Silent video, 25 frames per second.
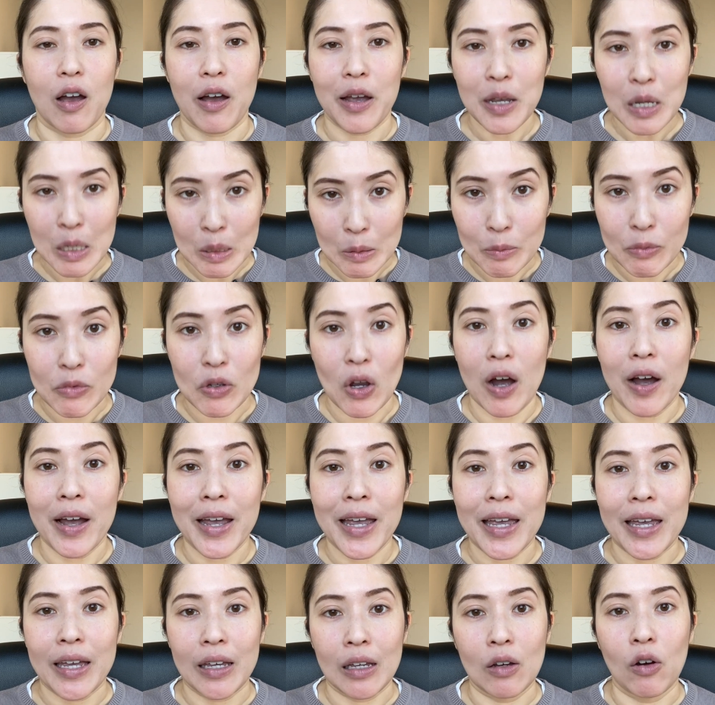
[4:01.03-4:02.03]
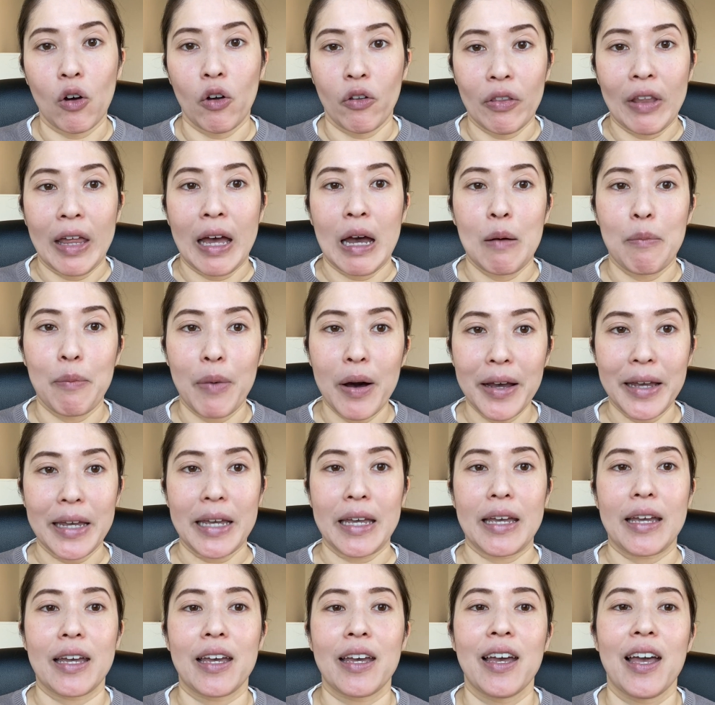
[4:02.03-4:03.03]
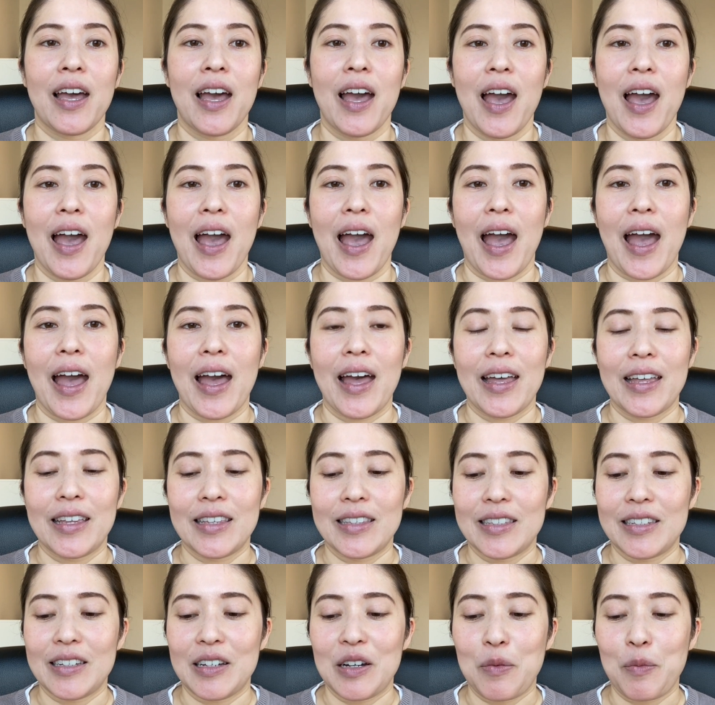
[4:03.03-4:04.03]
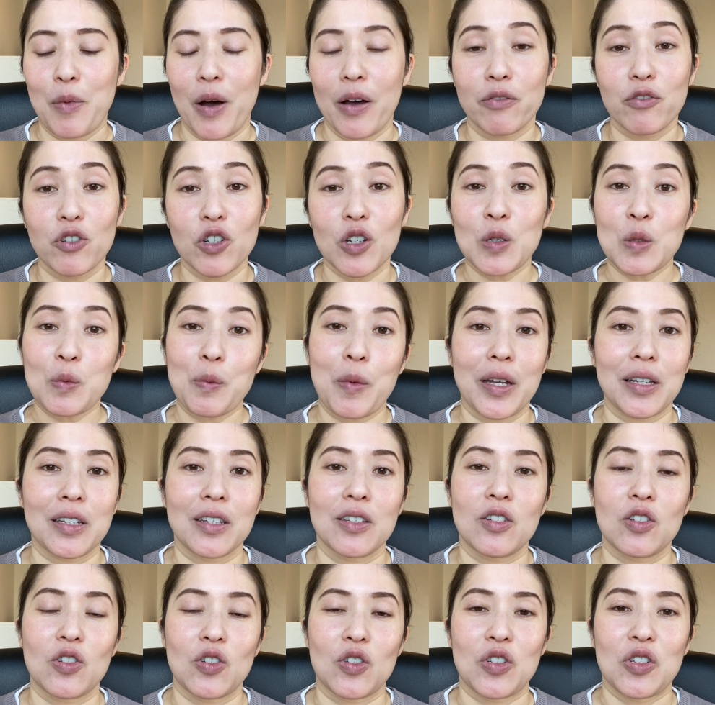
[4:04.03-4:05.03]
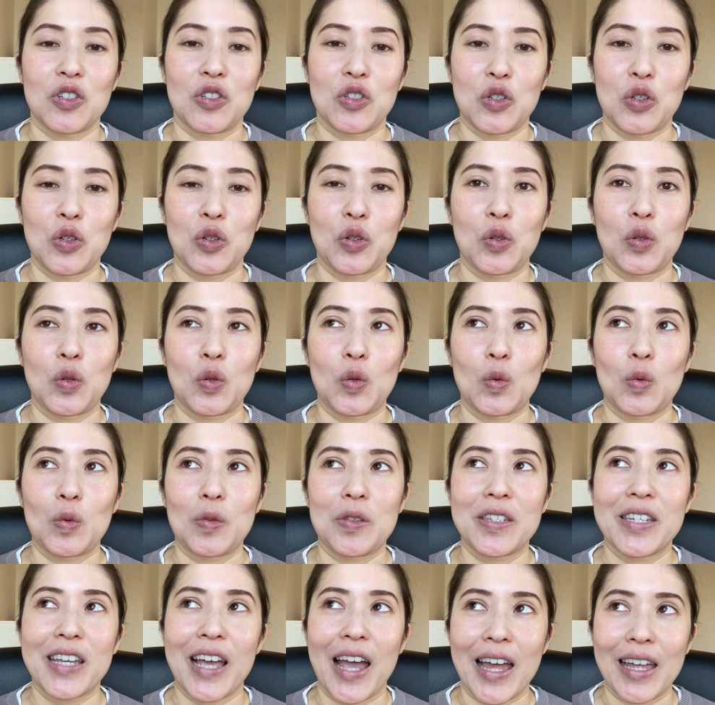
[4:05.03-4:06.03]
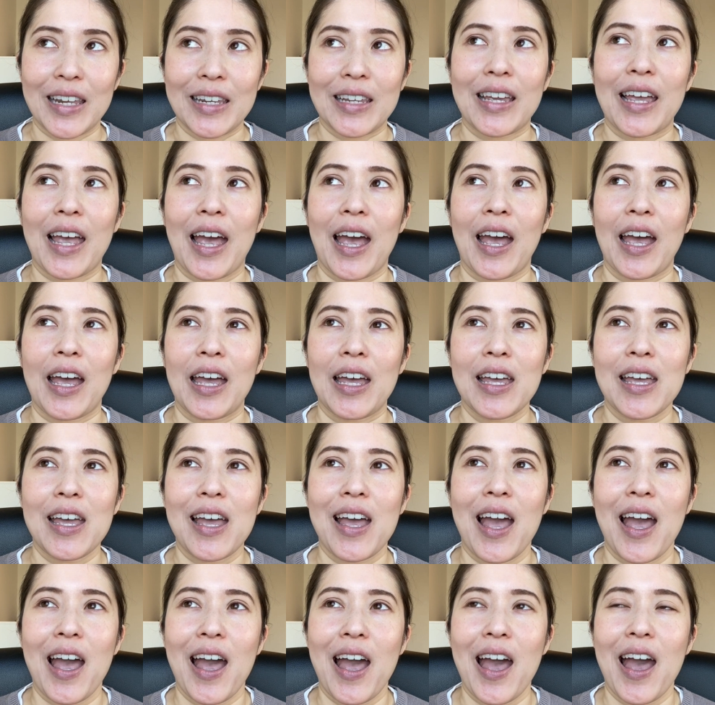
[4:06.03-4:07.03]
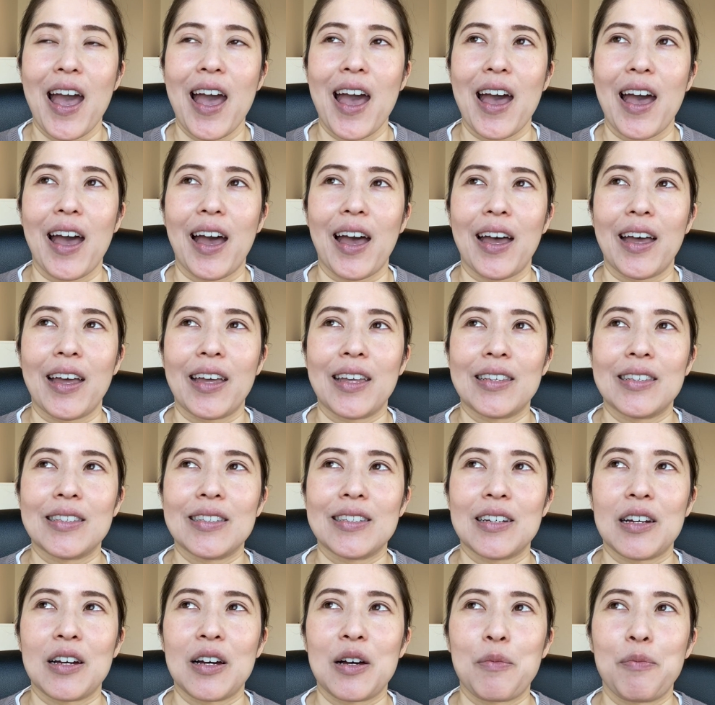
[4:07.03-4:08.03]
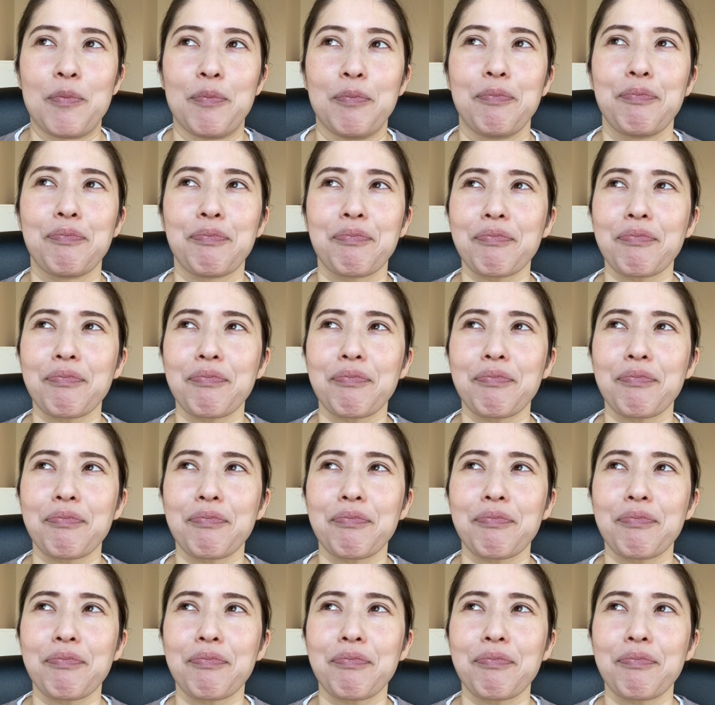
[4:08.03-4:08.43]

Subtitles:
I am dying on that bike, and I've just managed to do 10K, and